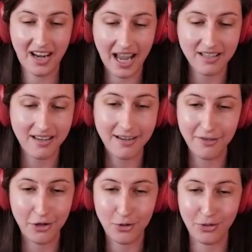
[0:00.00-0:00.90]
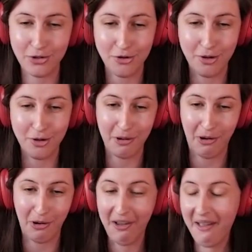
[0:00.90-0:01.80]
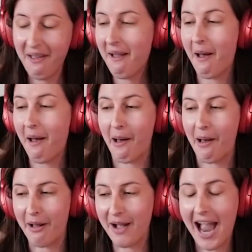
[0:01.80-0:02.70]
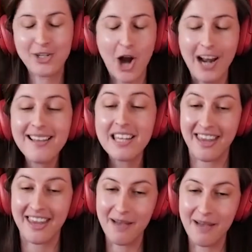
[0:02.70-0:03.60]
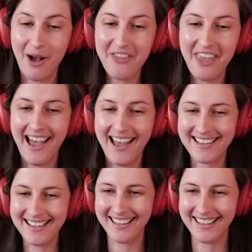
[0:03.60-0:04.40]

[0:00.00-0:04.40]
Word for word: as an individual contributor. Uh, I try not to think about that,